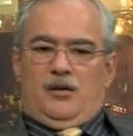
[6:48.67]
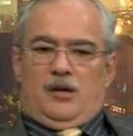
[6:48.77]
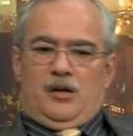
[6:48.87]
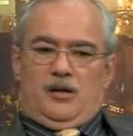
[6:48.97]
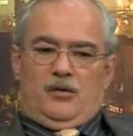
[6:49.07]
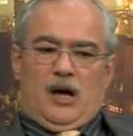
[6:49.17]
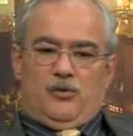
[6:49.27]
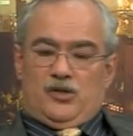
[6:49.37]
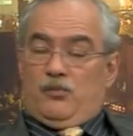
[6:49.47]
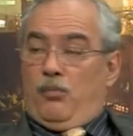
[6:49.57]
how
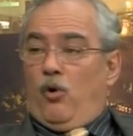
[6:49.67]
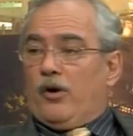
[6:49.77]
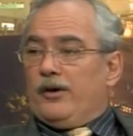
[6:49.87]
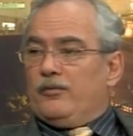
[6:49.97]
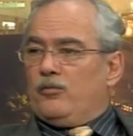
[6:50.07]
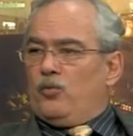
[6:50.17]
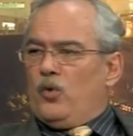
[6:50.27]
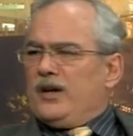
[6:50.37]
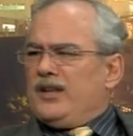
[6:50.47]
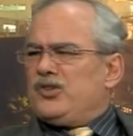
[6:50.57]
was it born?
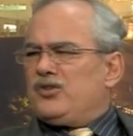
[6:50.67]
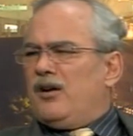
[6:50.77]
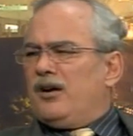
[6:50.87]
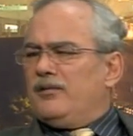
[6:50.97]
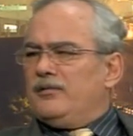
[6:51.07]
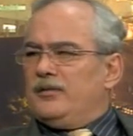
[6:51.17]
Where did it start?